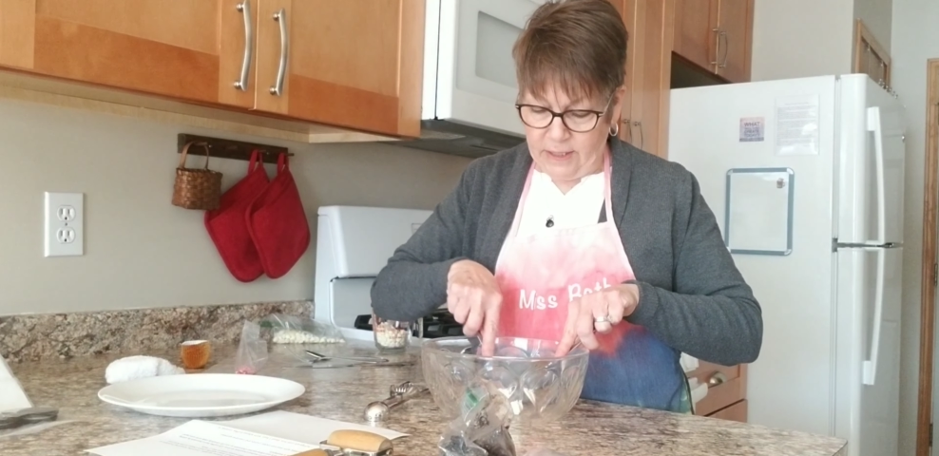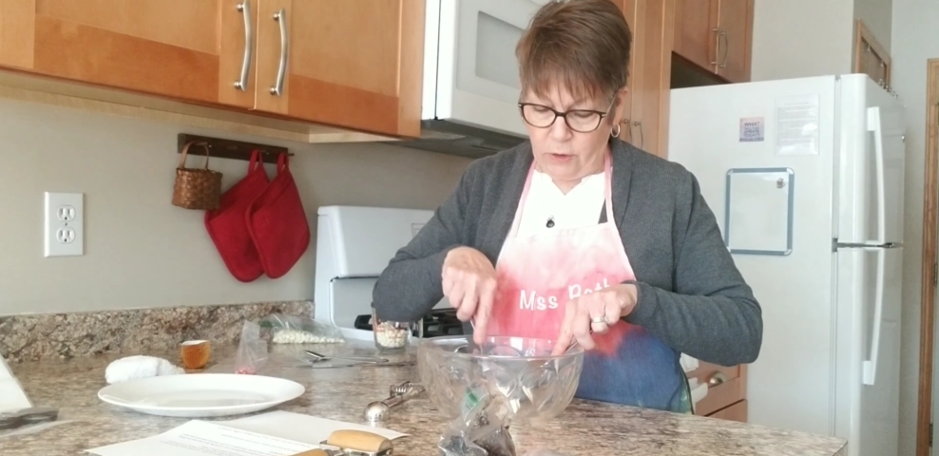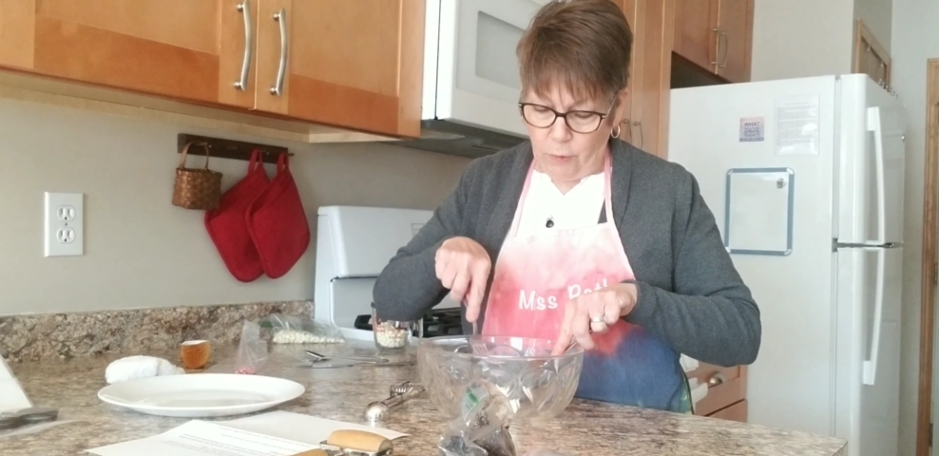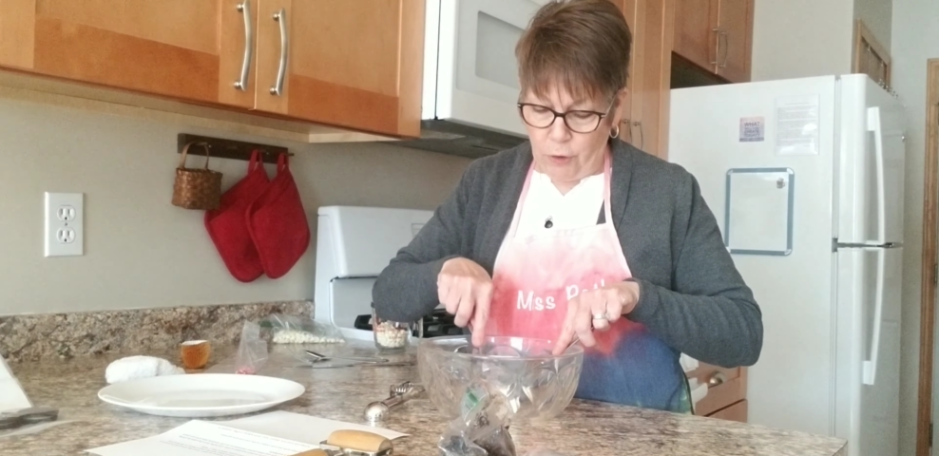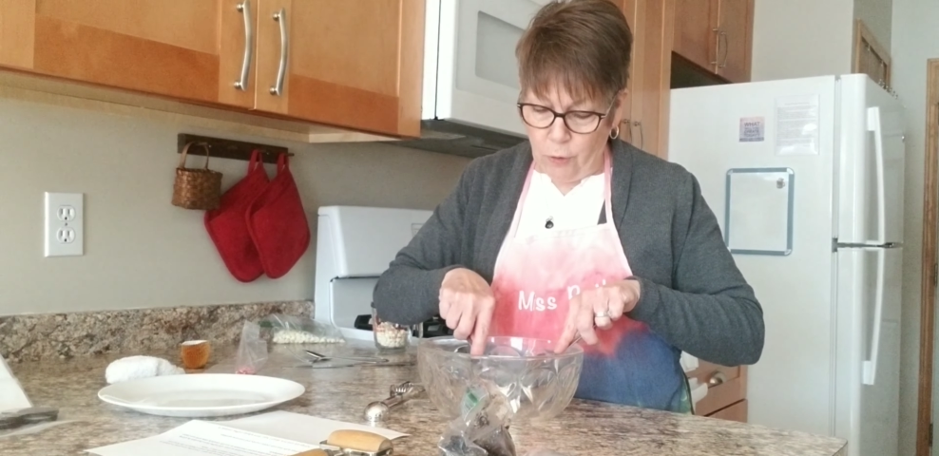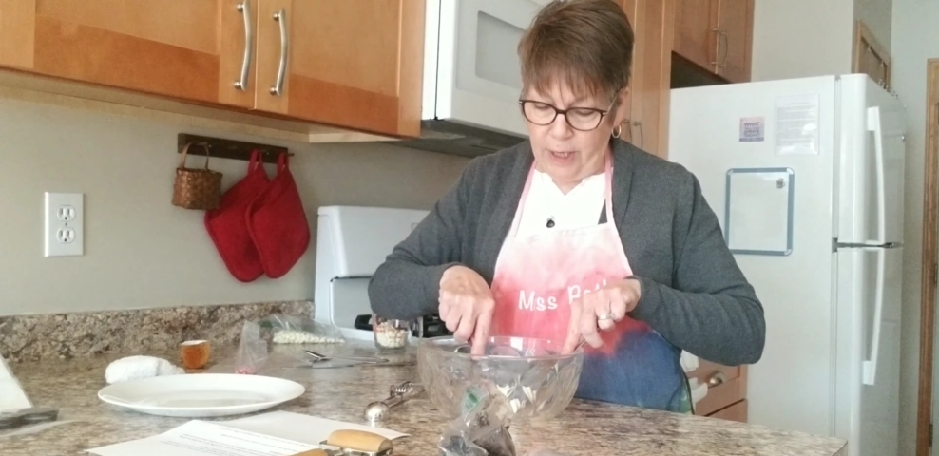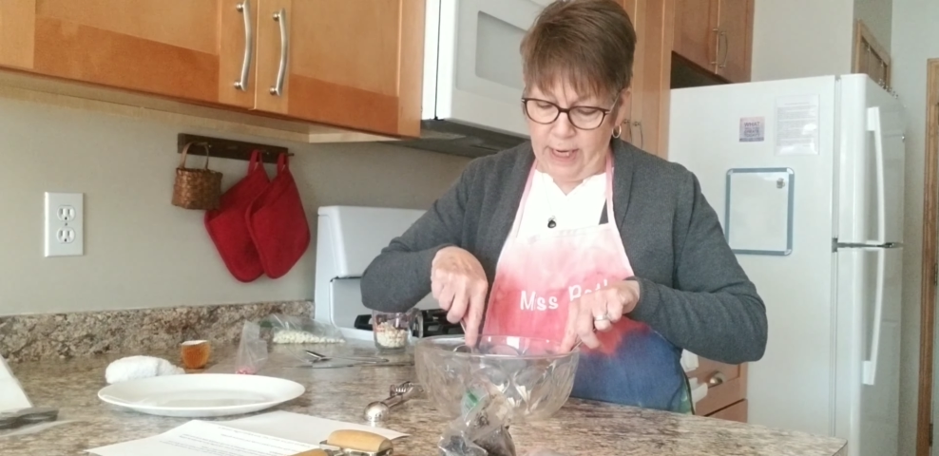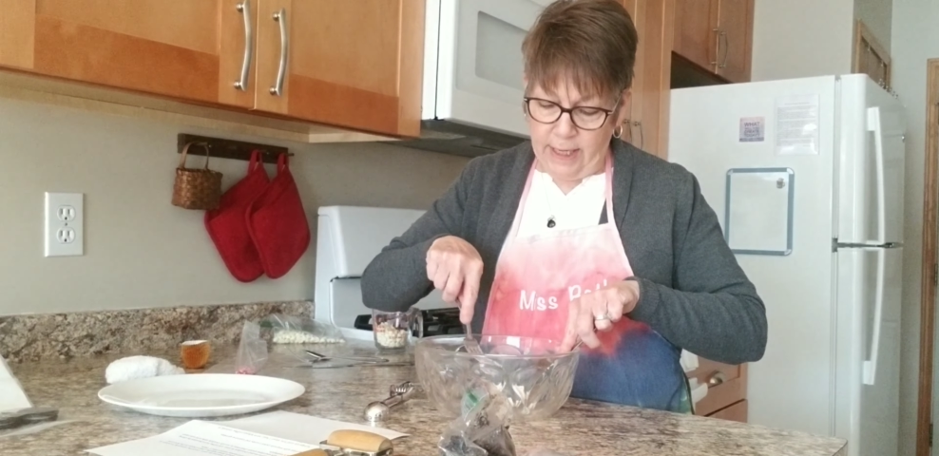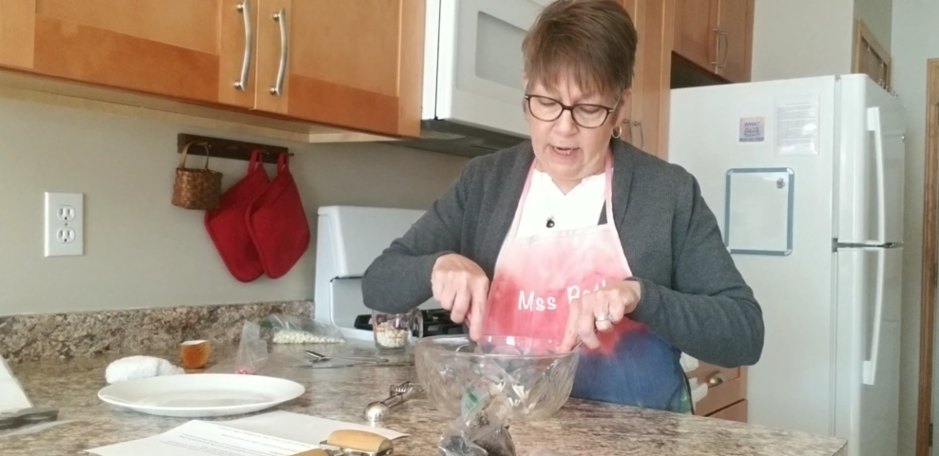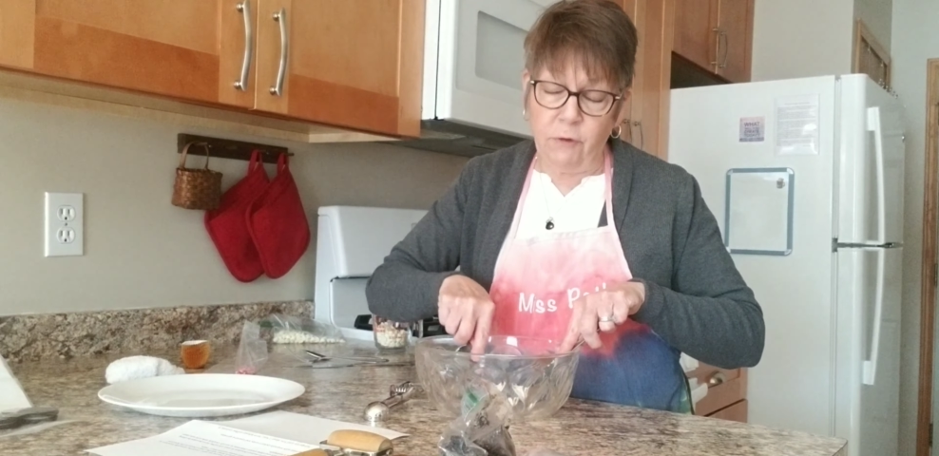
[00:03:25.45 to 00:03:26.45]
So you
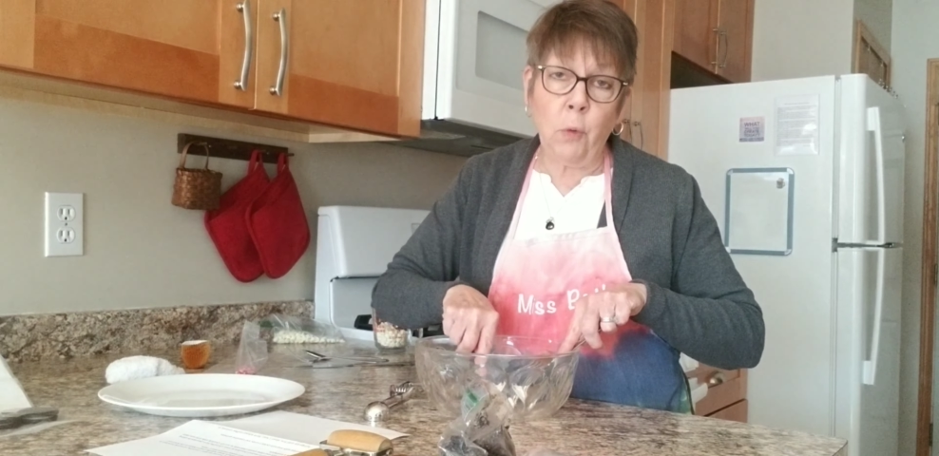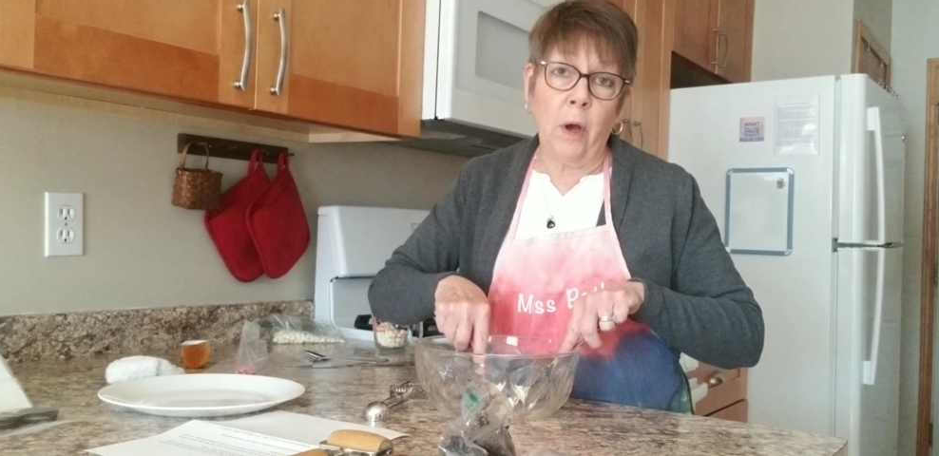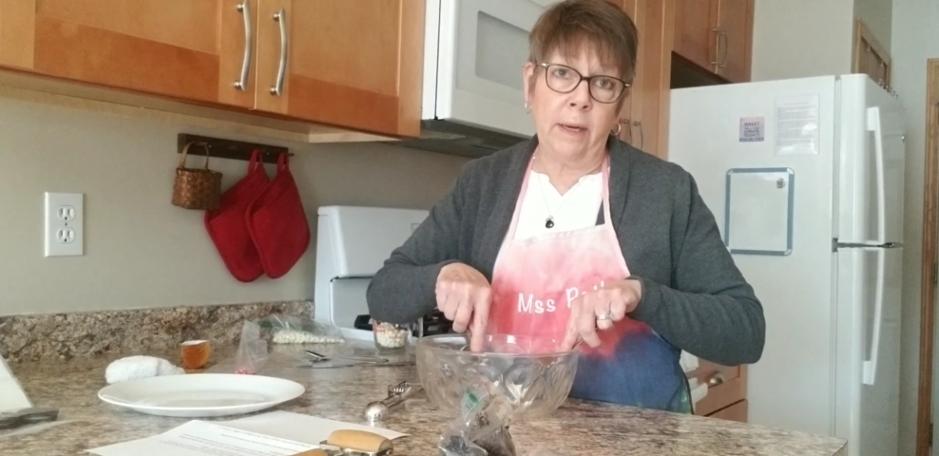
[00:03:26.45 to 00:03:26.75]
can, if you want